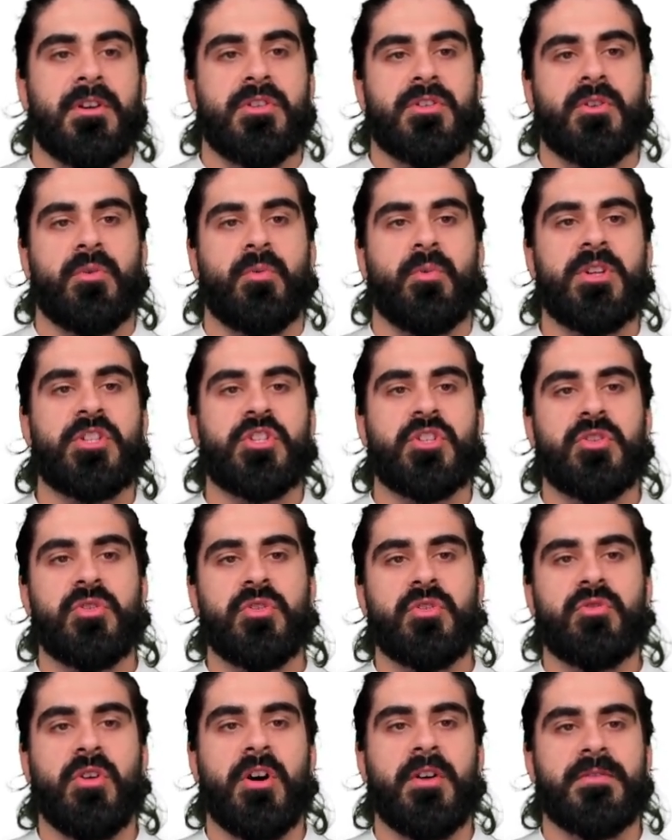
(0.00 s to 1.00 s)
So which two
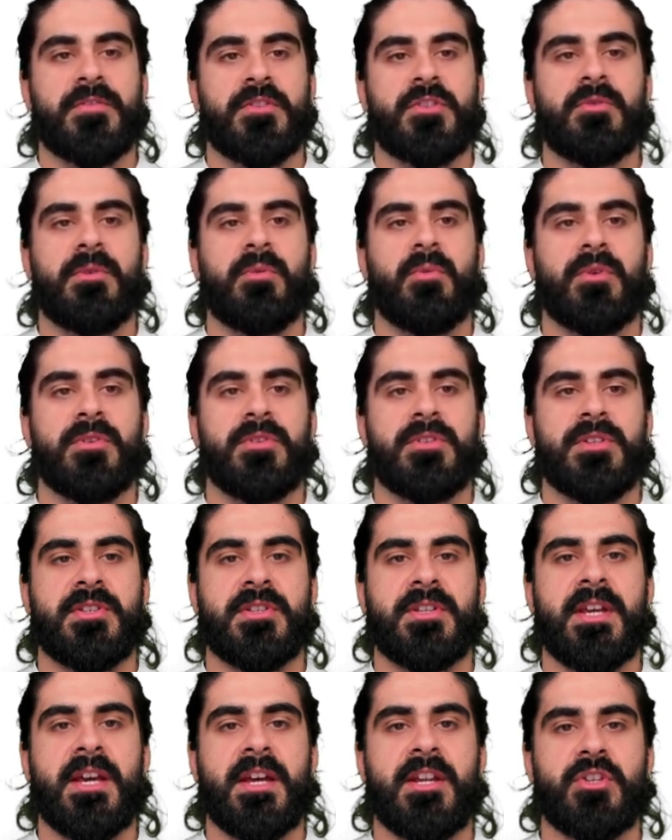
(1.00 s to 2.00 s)
graphs do we want to
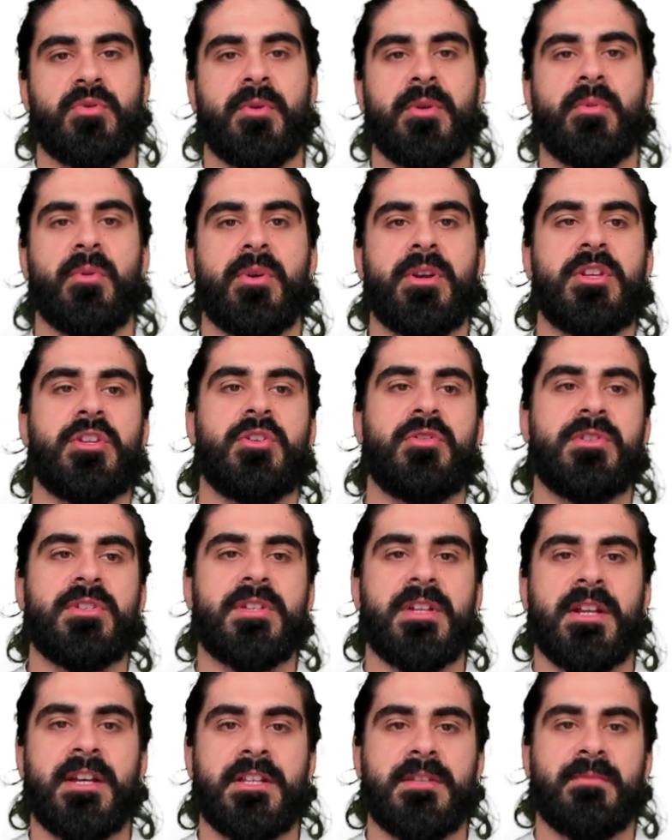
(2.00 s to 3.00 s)
sketch? Well, we want to
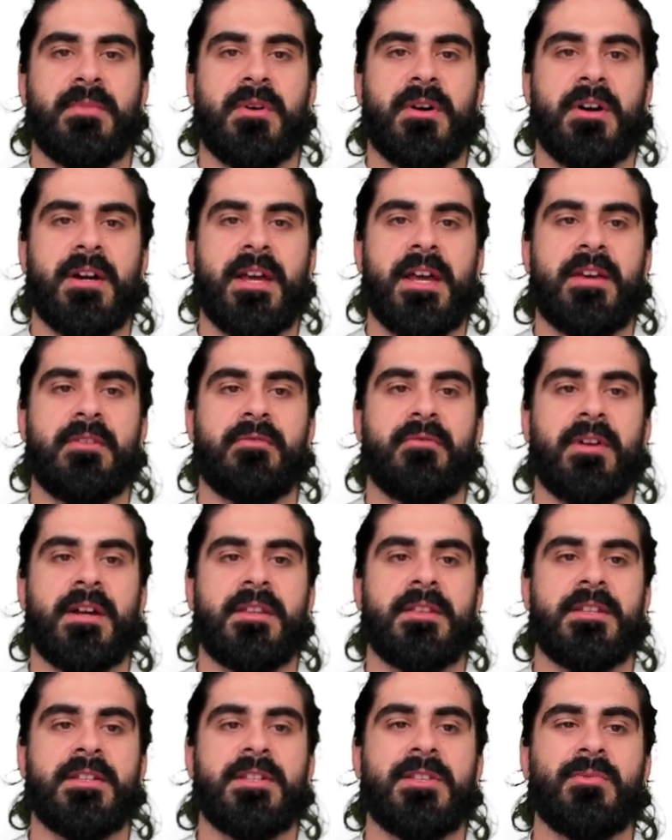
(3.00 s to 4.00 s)
utilize part A,
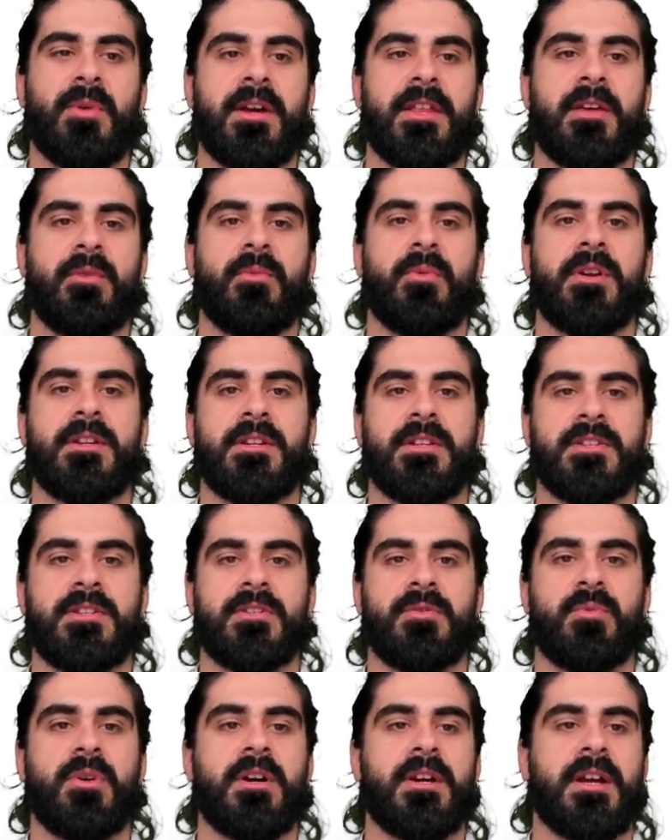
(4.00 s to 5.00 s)
right? This is why they wanted us
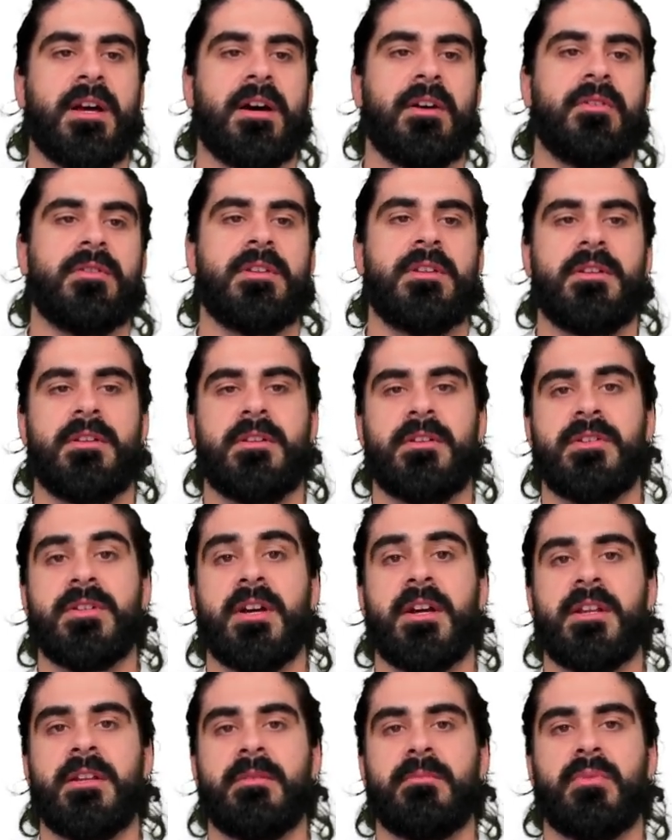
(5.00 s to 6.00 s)
to work out the
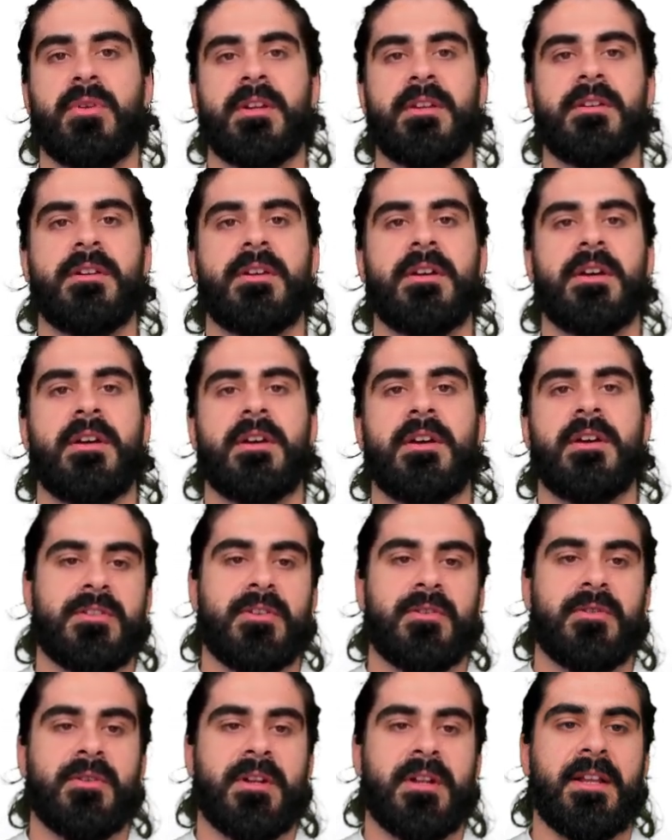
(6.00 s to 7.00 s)
turning point.
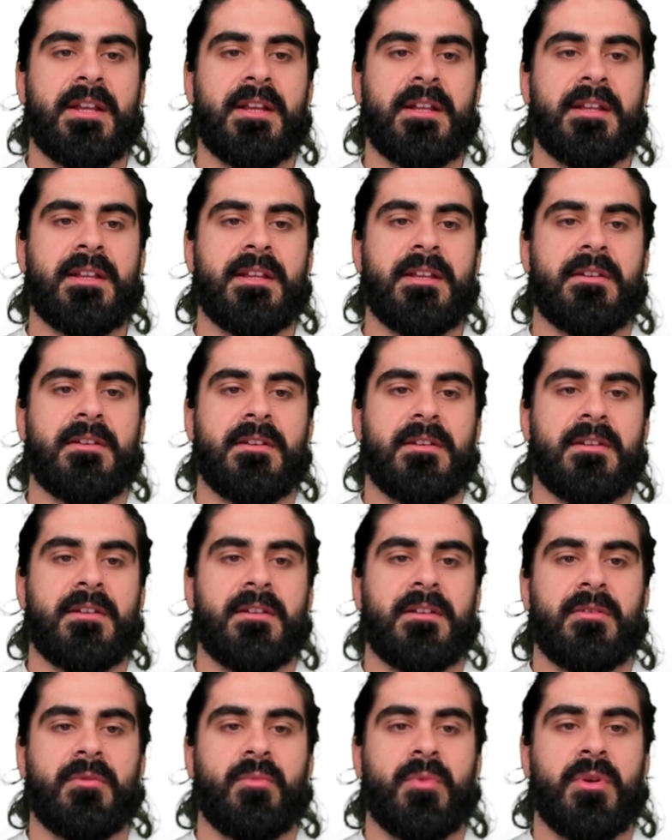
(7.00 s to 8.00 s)
So clearly,
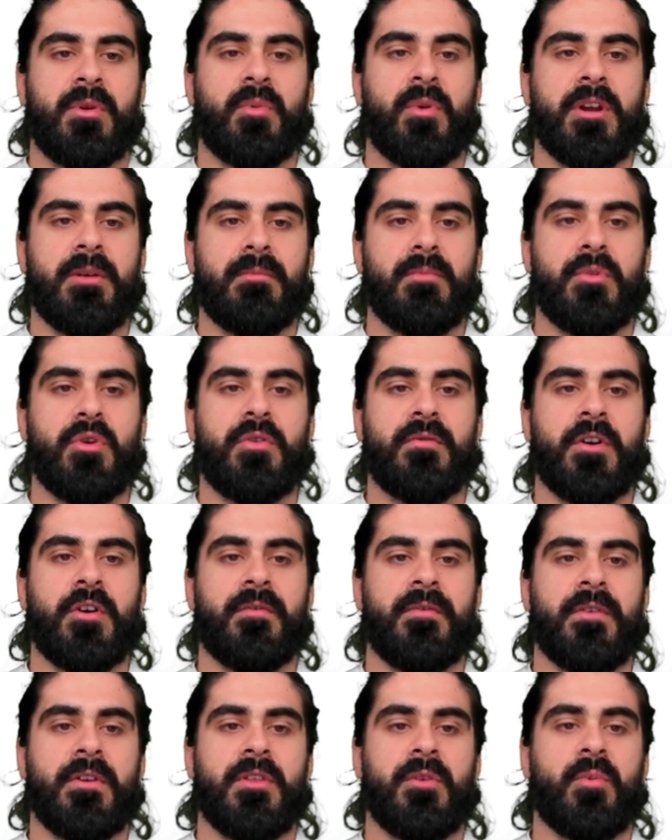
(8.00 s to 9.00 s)
we want to move
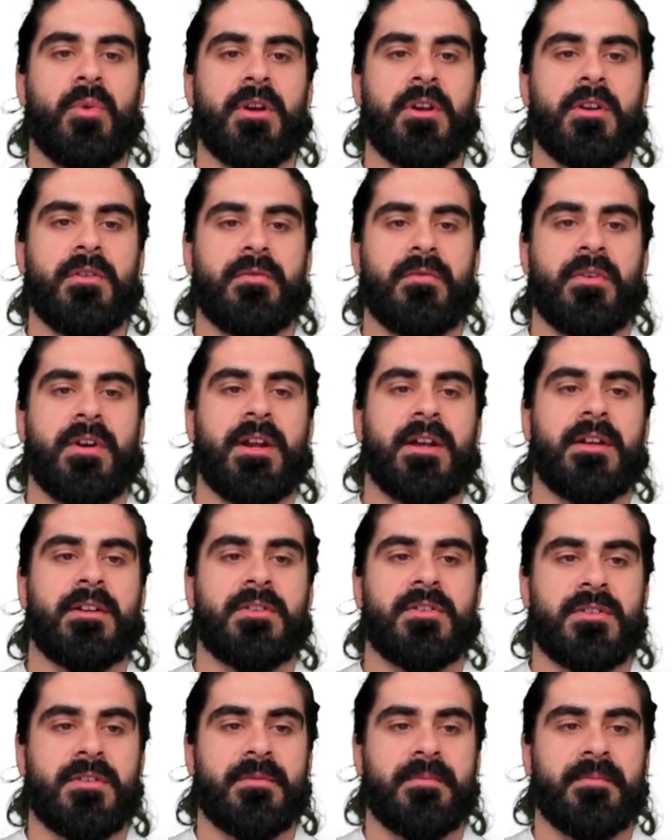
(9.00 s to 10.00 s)
over the 1 over
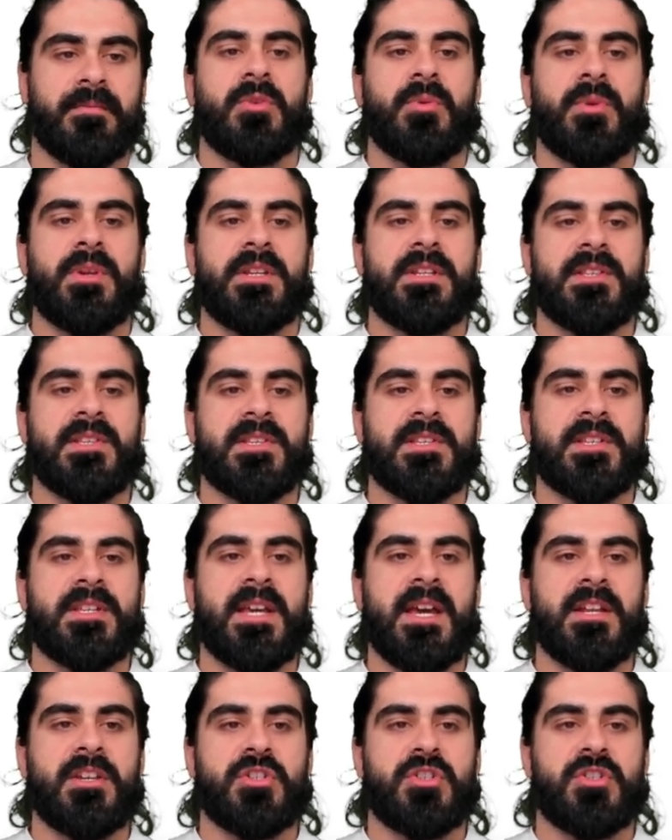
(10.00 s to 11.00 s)
x. So we need to
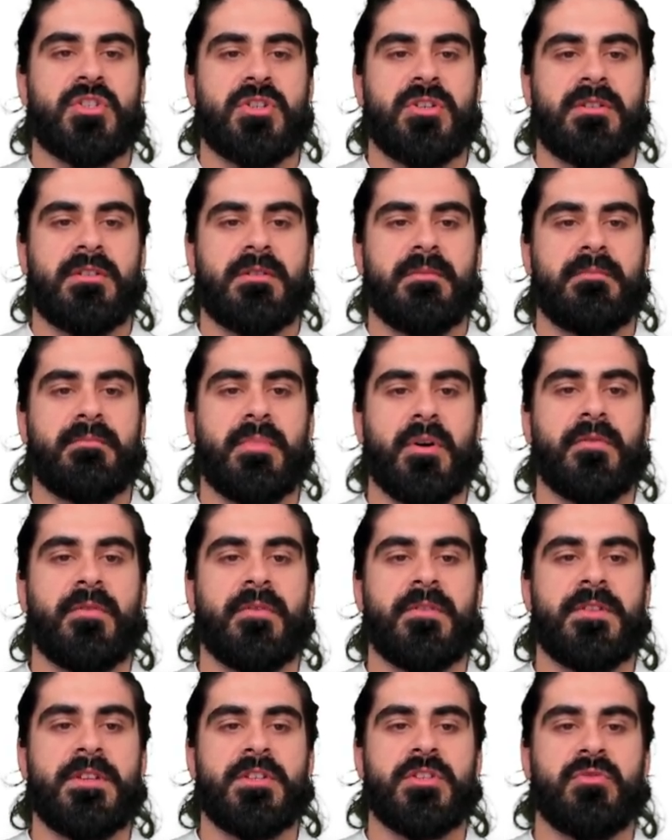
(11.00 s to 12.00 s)
sketch
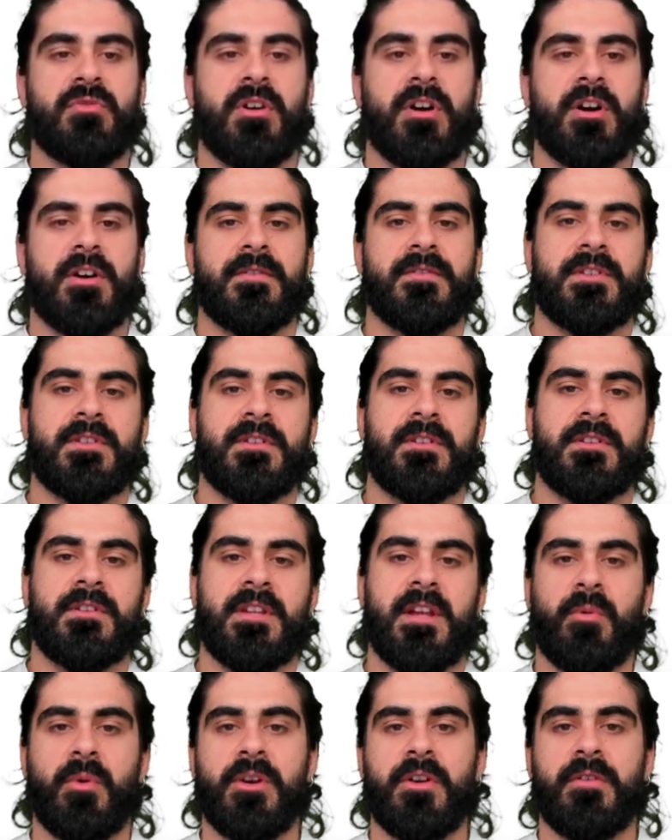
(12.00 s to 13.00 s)
both of these graphs.
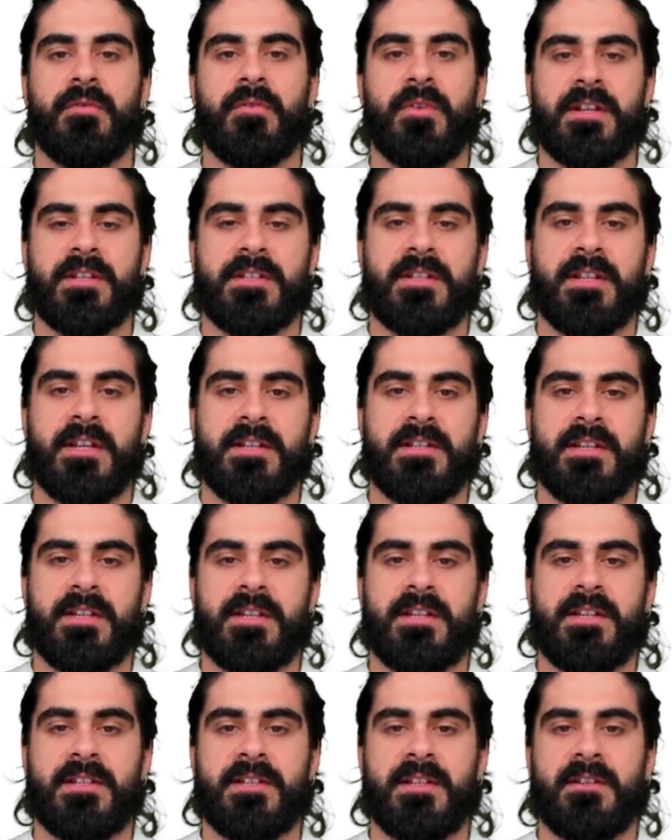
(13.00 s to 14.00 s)
Now, 1 over x is nice and
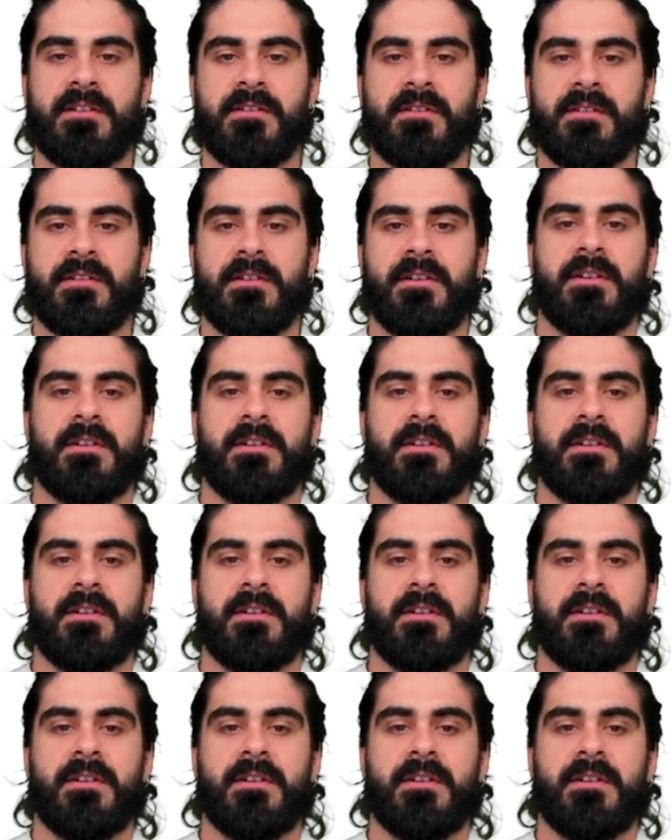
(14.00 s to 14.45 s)
easy.